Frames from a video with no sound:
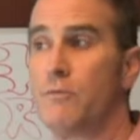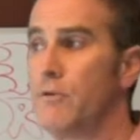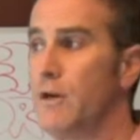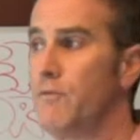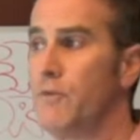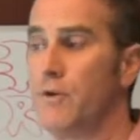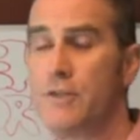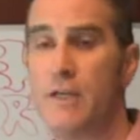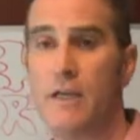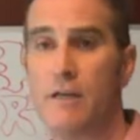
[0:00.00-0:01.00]
from
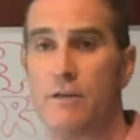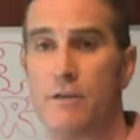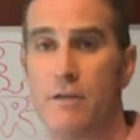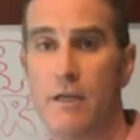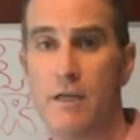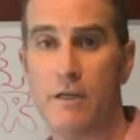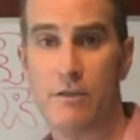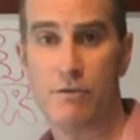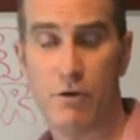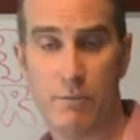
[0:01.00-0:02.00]
2014
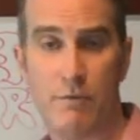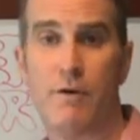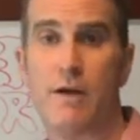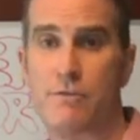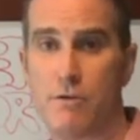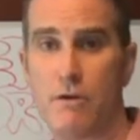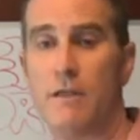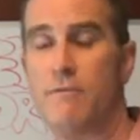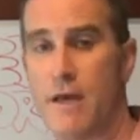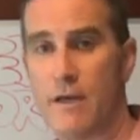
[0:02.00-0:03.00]
in TripAdvisor. I'll
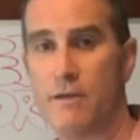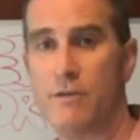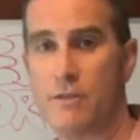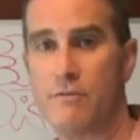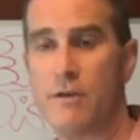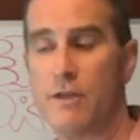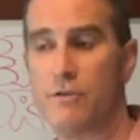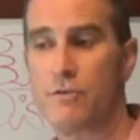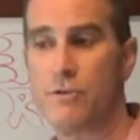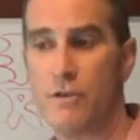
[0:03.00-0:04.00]
leave that under this
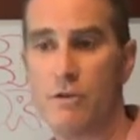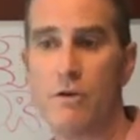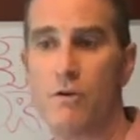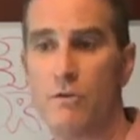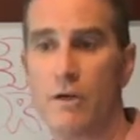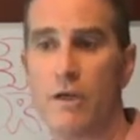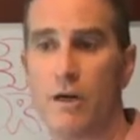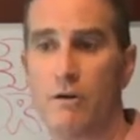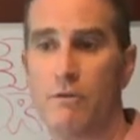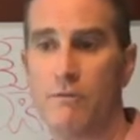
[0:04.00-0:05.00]
video so that you can go look at
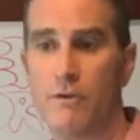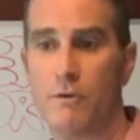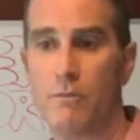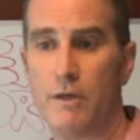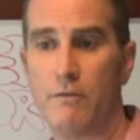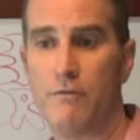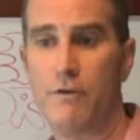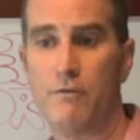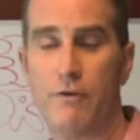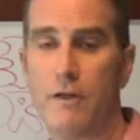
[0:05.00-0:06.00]
our review, but
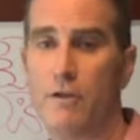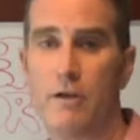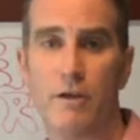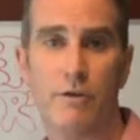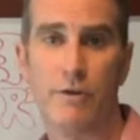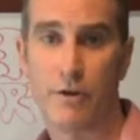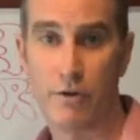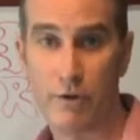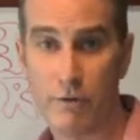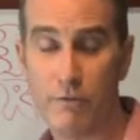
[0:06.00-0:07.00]
feel free to look at all the
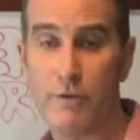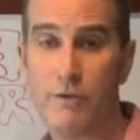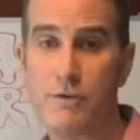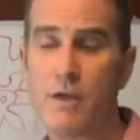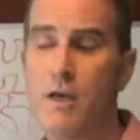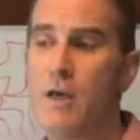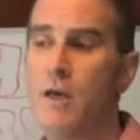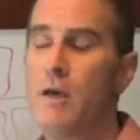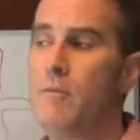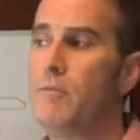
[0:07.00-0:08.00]
current reviews,
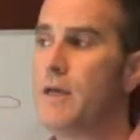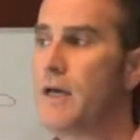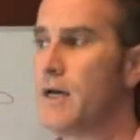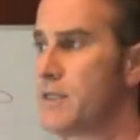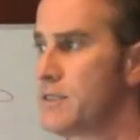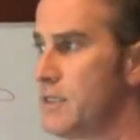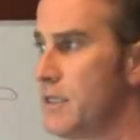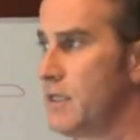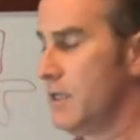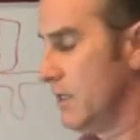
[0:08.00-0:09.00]
because